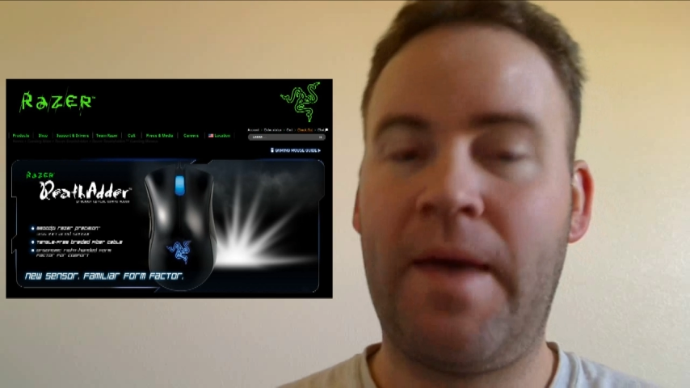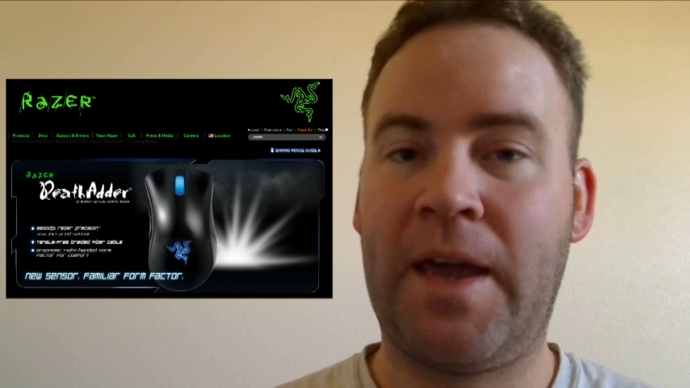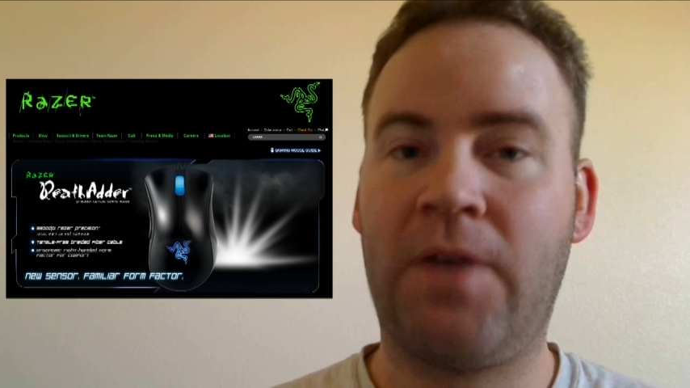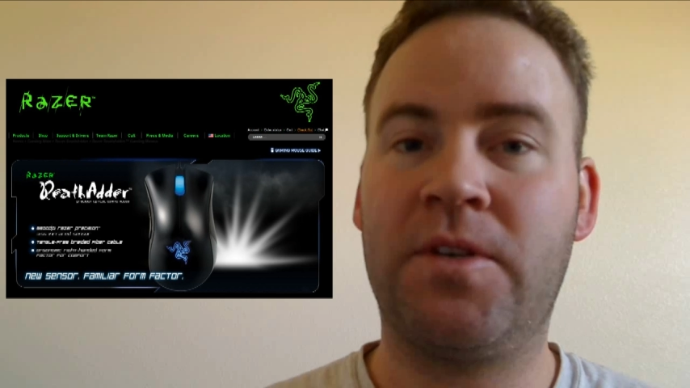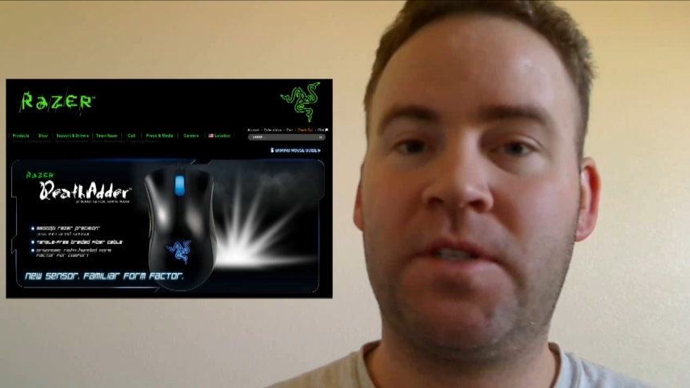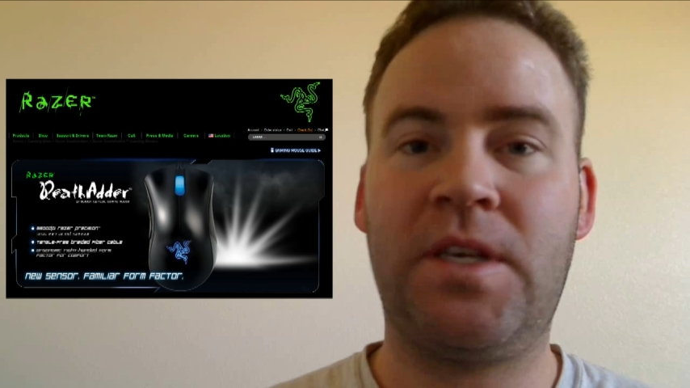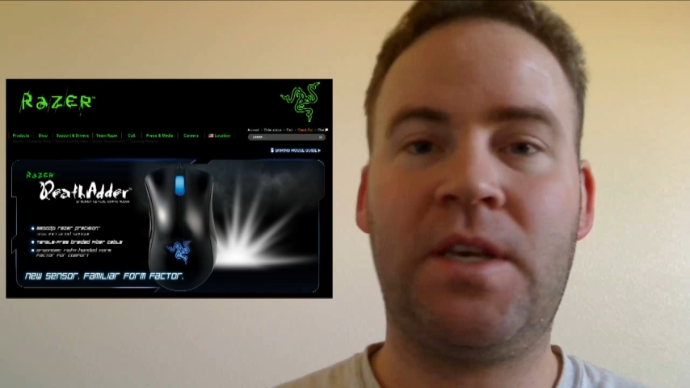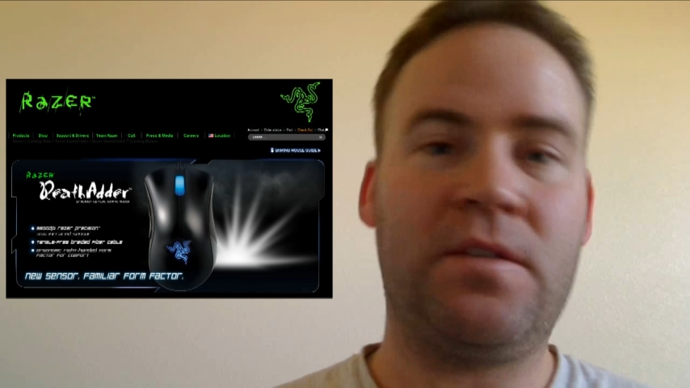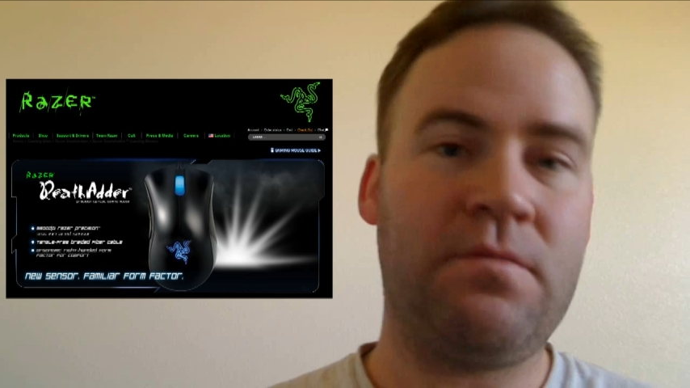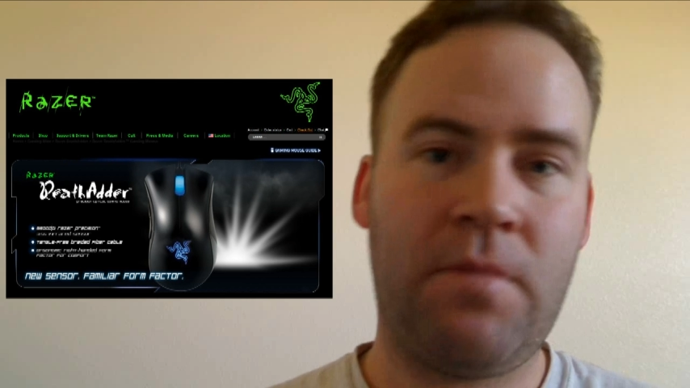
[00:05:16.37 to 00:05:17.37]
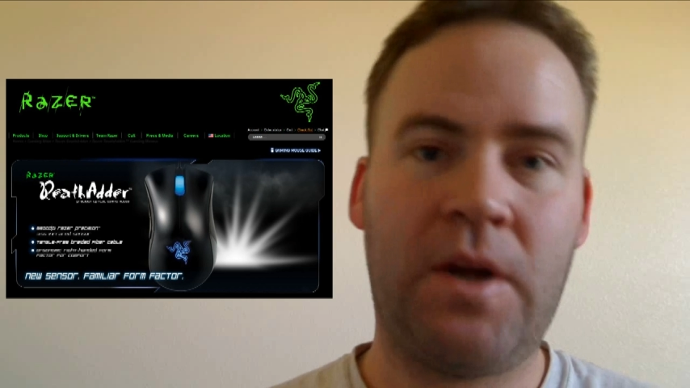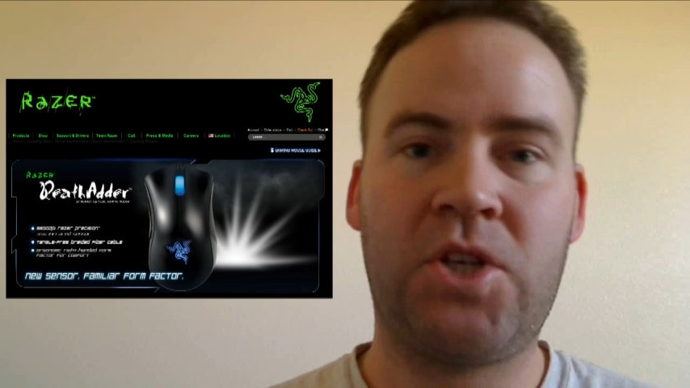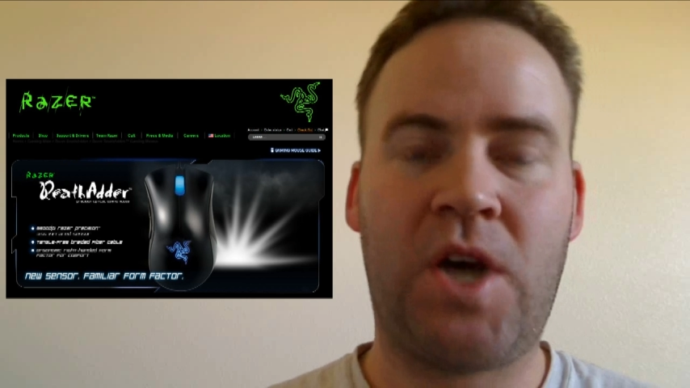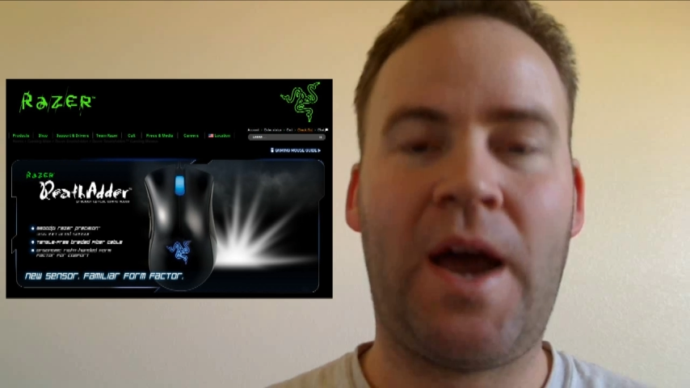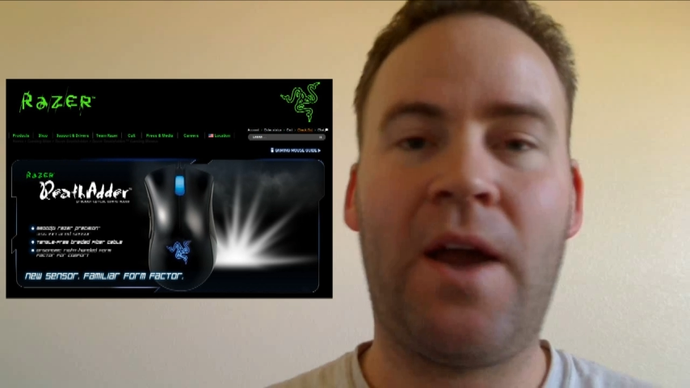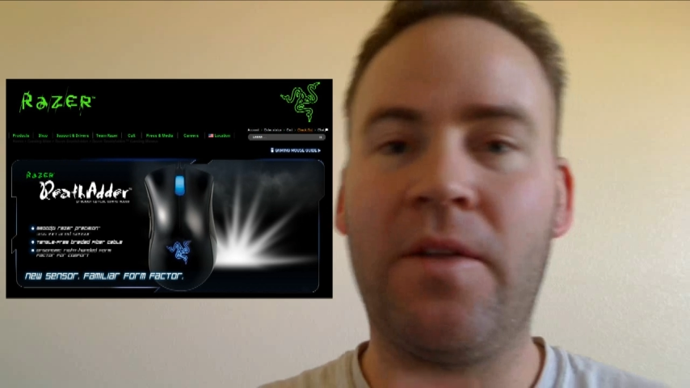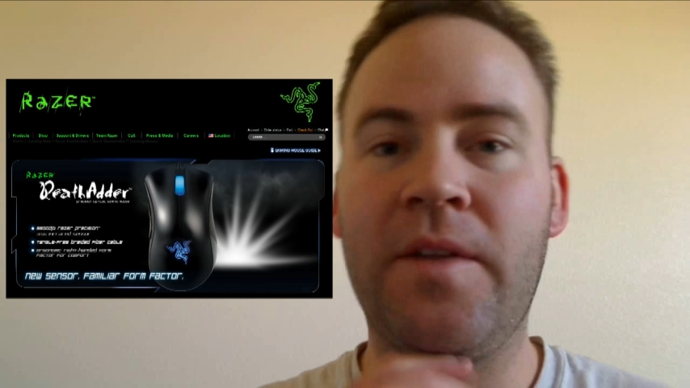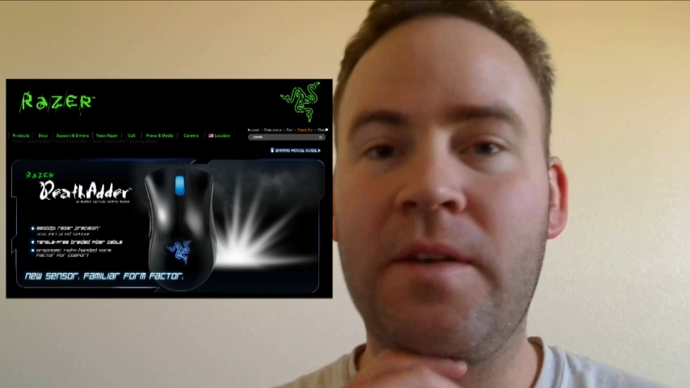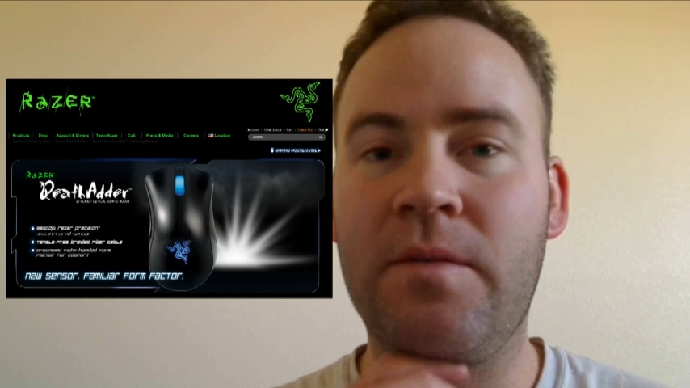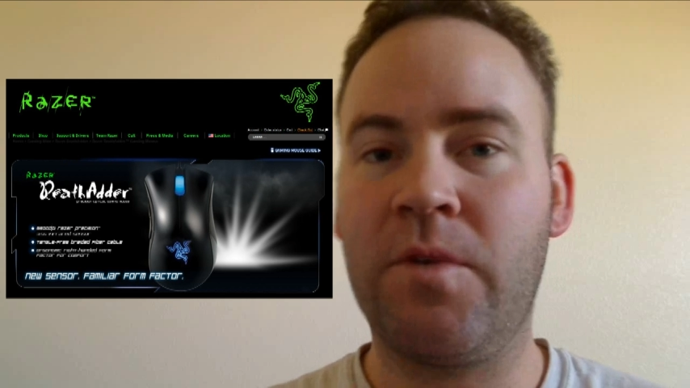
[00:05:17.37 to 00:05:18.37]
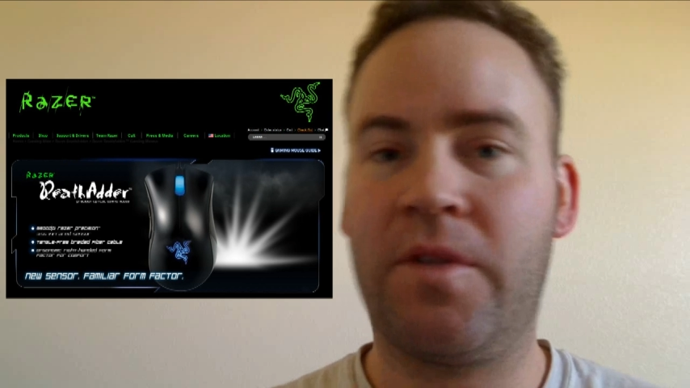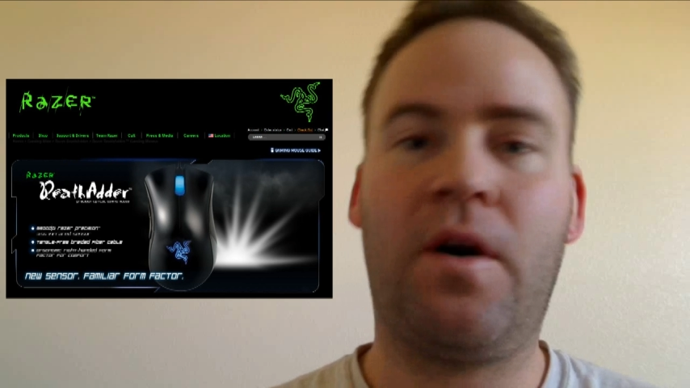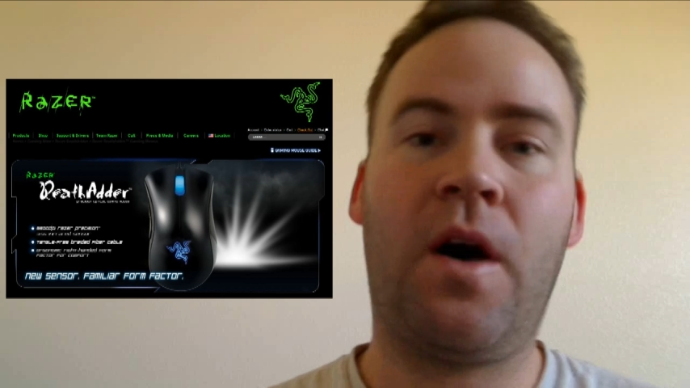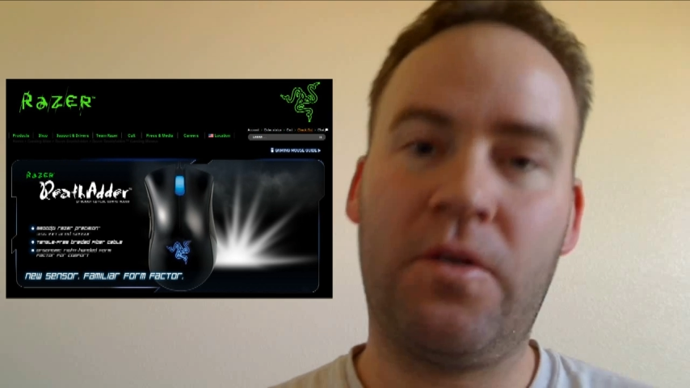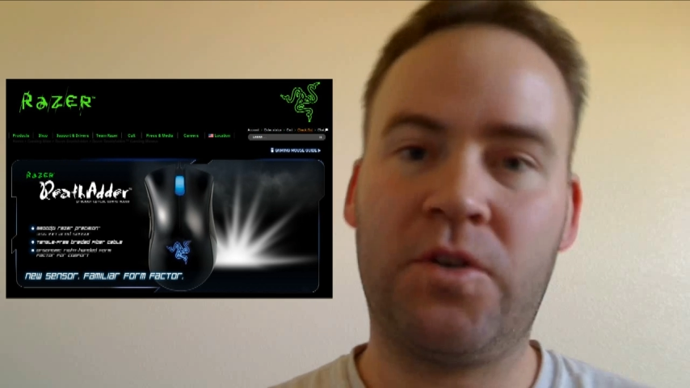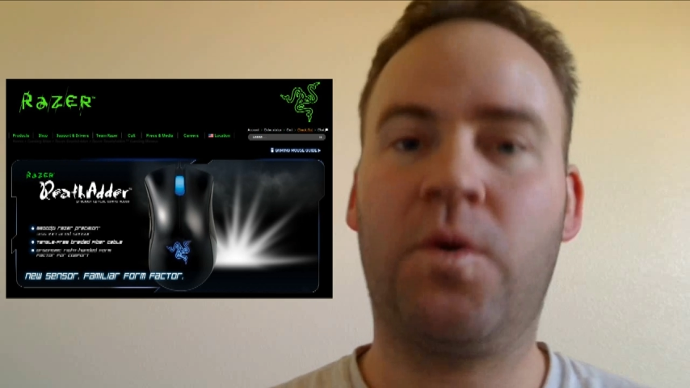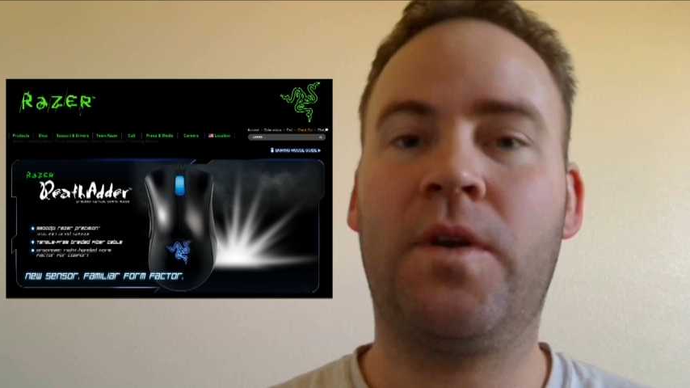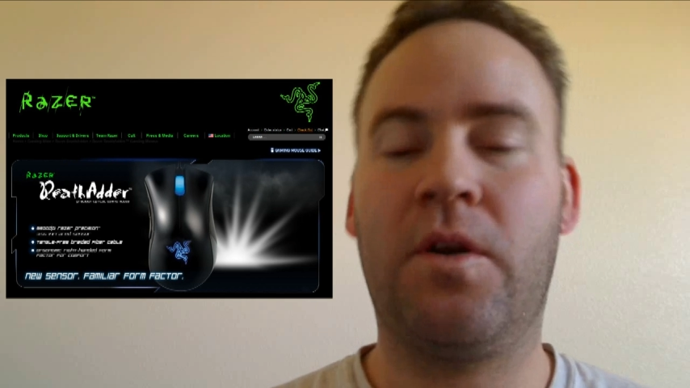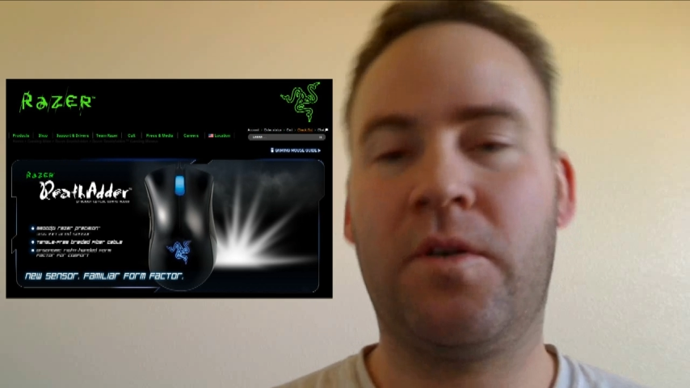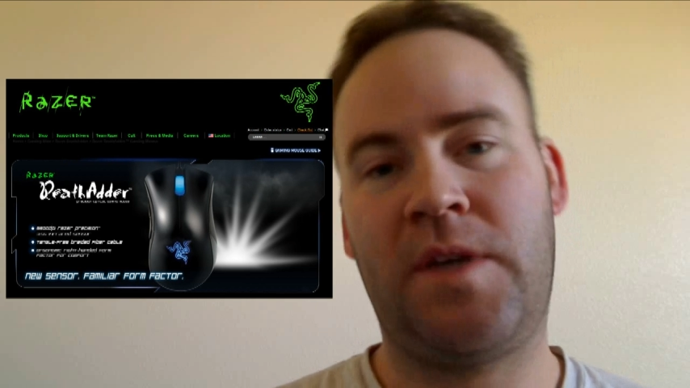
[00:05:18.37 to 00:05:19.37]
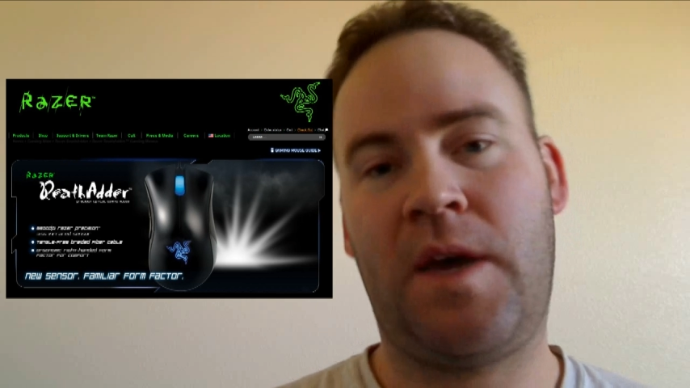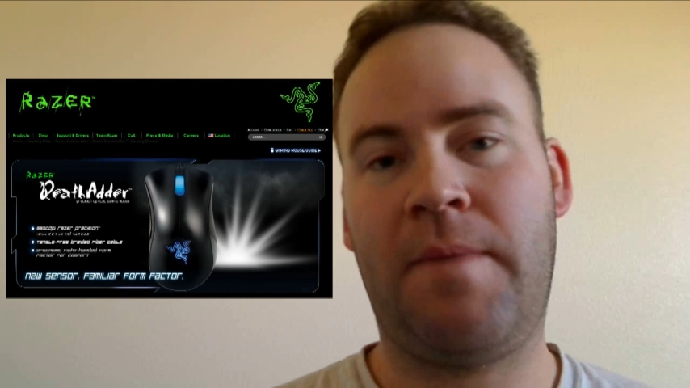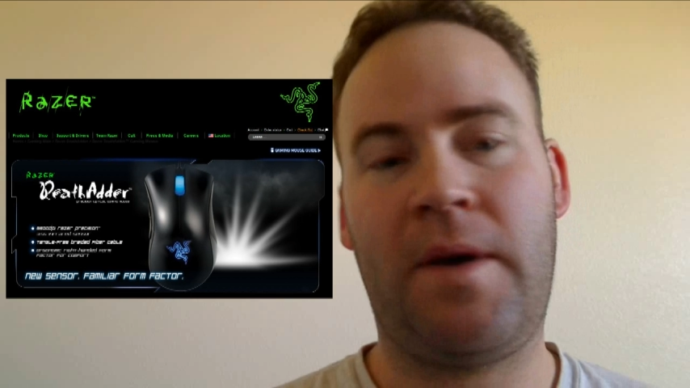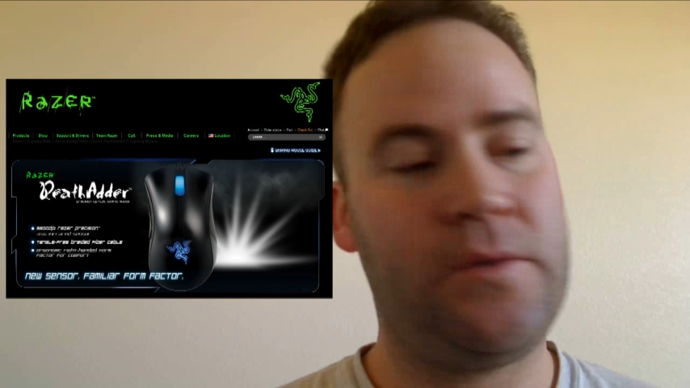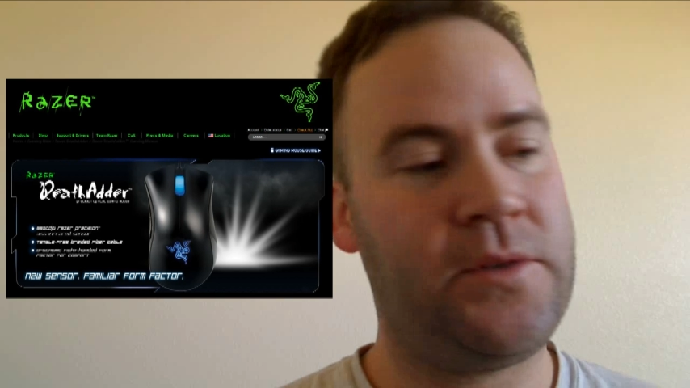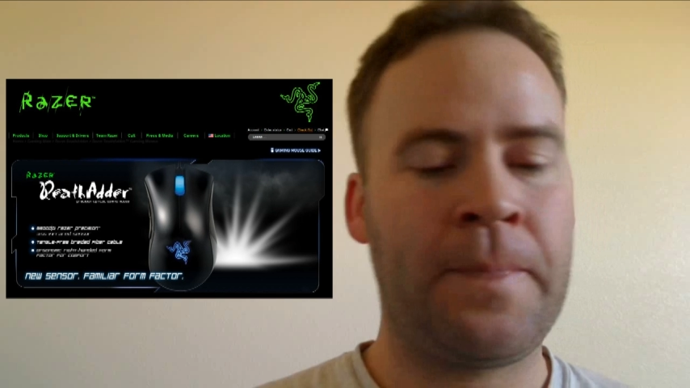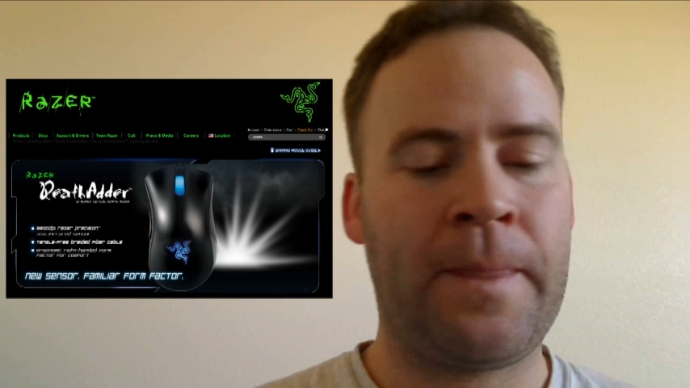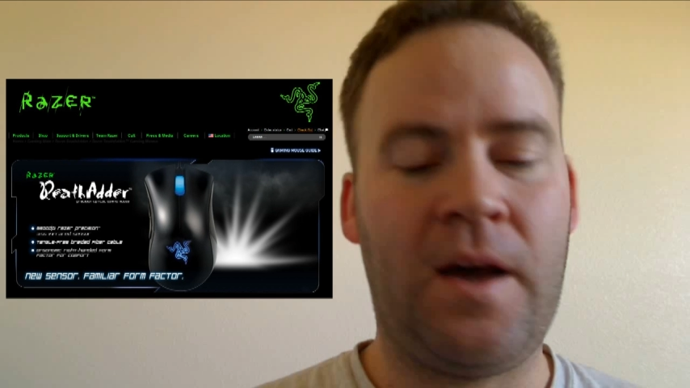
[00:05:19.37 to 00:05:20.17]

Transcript: accuracy is much higher than with a 120 Hertz mouse.